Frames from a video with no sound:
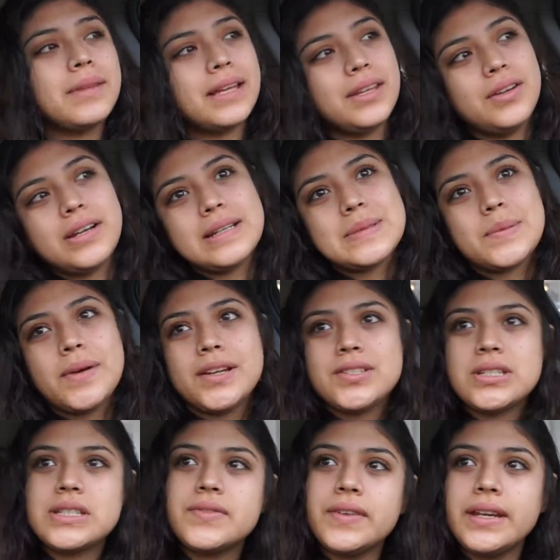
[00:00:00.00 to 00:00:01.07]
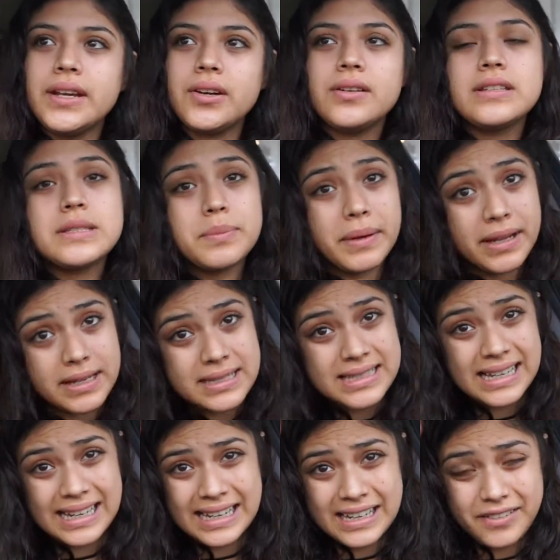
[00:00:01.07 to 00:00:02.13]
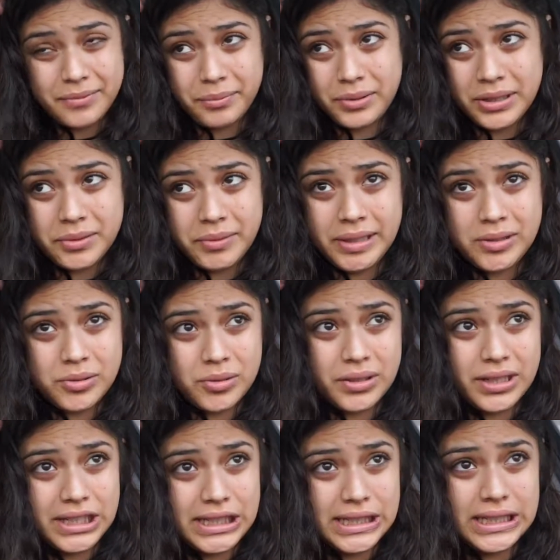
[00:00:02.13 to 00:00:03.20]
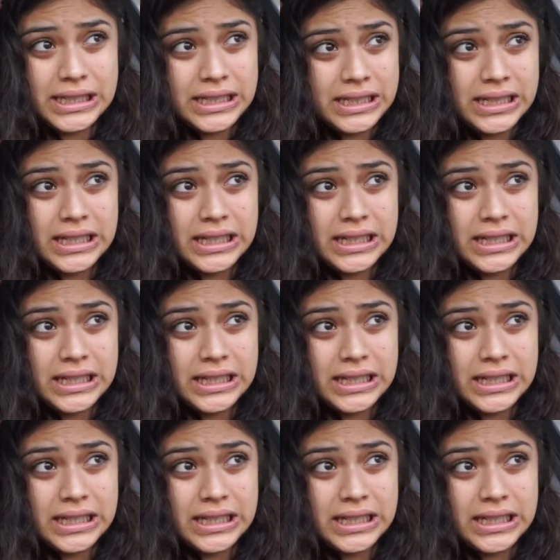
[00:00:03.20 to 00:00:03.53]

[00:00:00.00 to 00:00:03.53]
that you guys watch this video is because I have pre-recorded